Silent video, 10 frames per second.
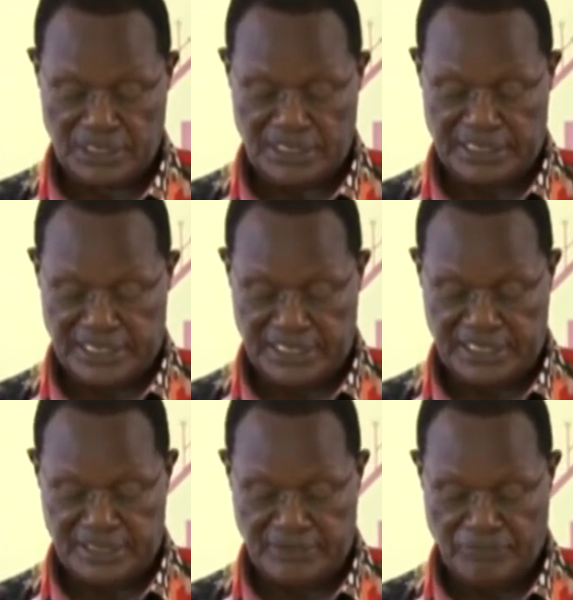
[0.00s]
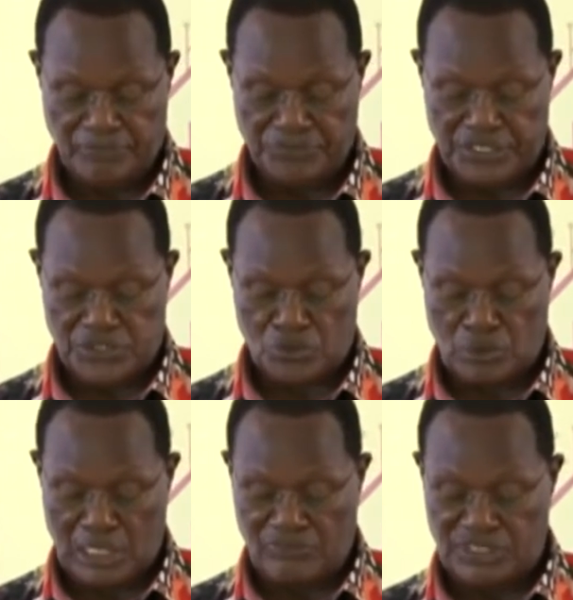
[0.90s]
Indeed, this is
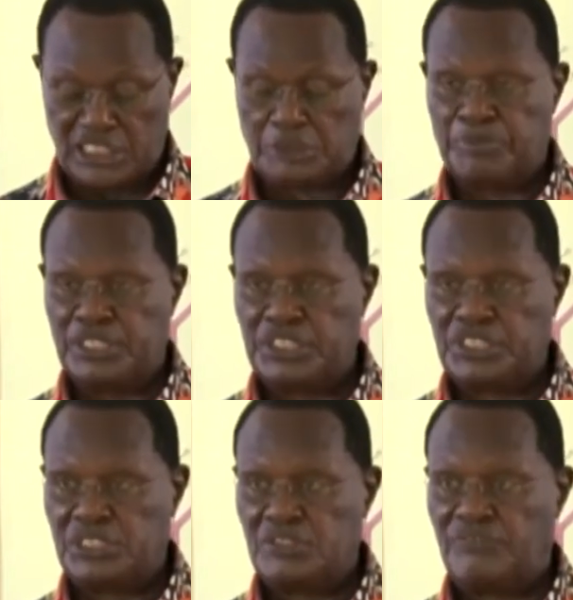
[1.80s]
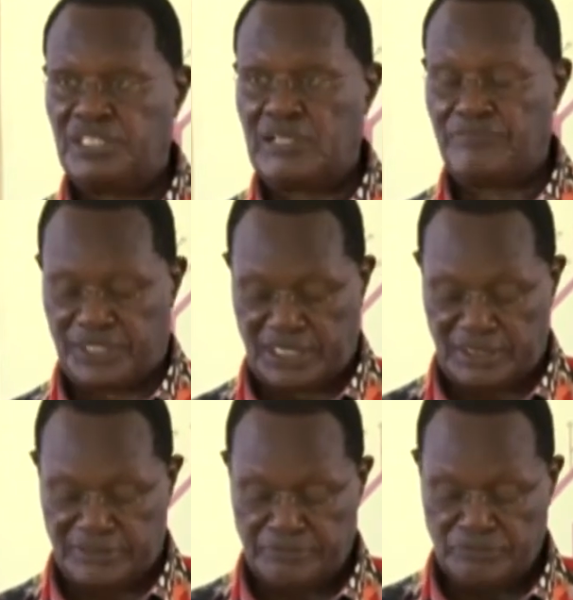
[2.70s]
one of the aspirations of the
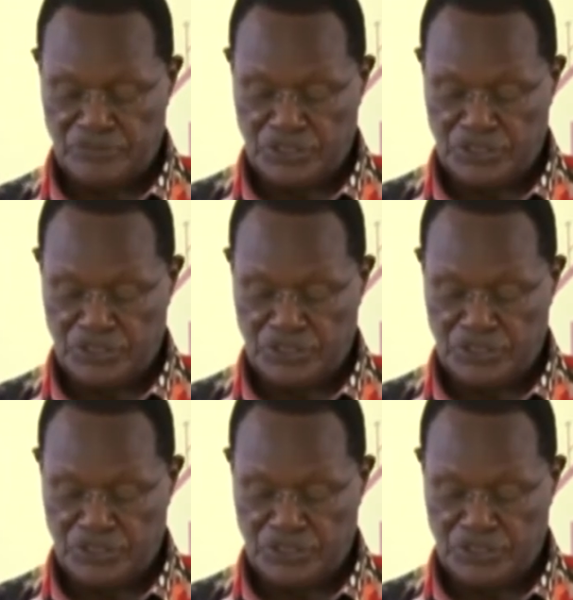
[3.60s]
African